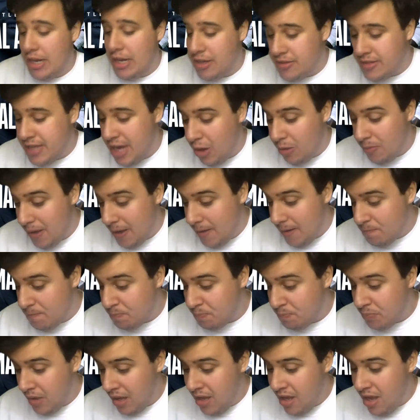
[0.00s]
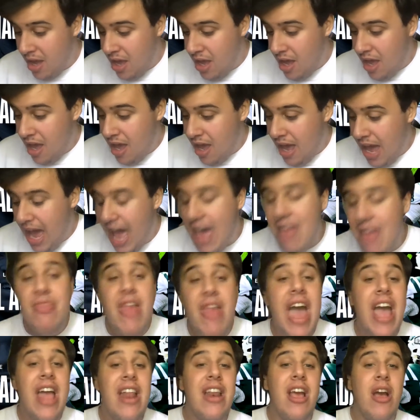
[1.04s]
tell me. And
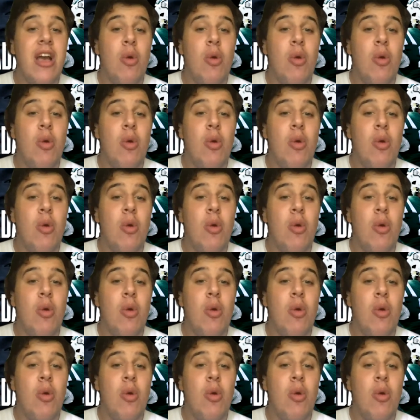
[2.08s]
then